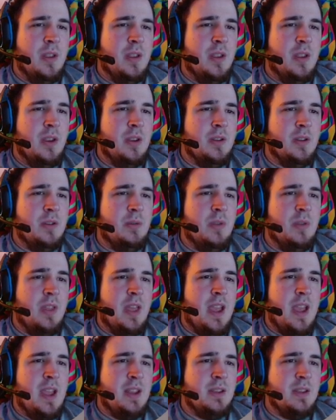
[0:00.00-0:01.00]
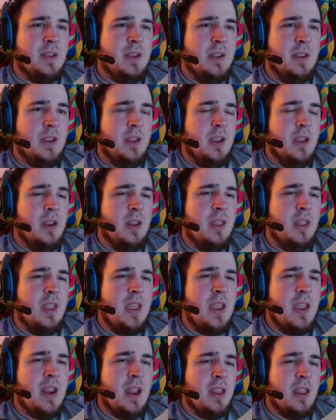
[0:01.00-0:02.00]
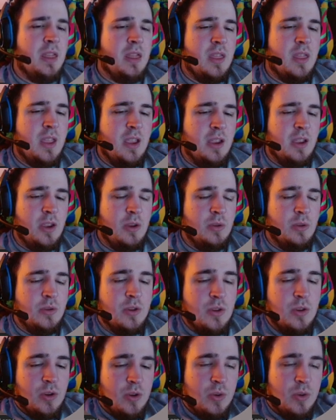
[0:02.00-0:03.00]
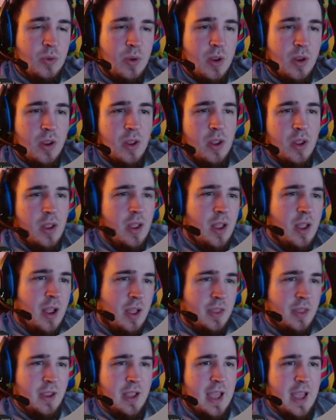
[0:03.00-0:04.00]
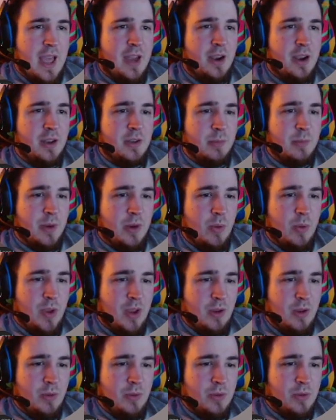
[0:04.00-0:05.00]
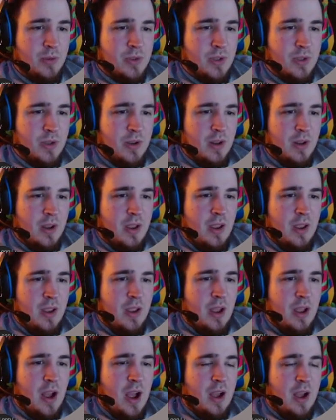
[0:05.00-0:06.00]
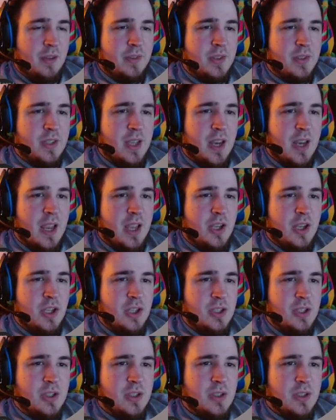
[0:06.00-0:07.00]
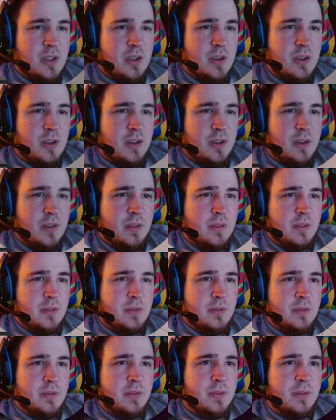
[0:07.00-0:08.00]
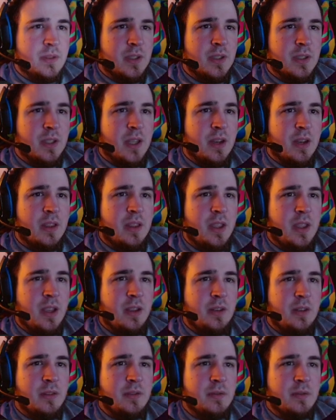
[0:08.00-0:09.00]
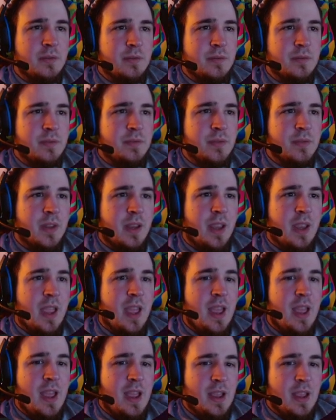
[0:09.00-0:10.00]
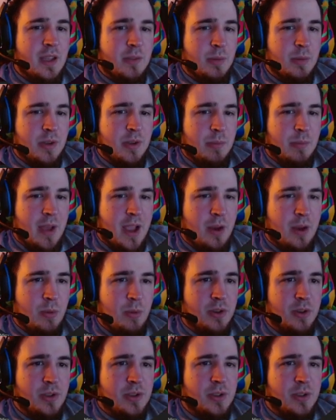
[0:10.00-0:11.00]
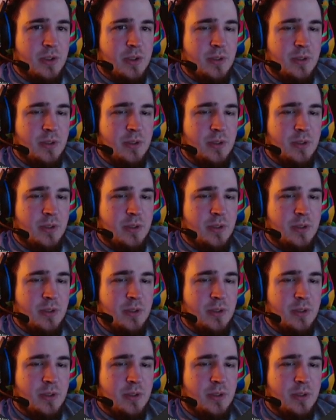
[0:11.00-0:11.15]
you do that, and then I think you do. I think I added it to my quickie doodles. Offset edges. Is that a thing? Yes, but it's backwards.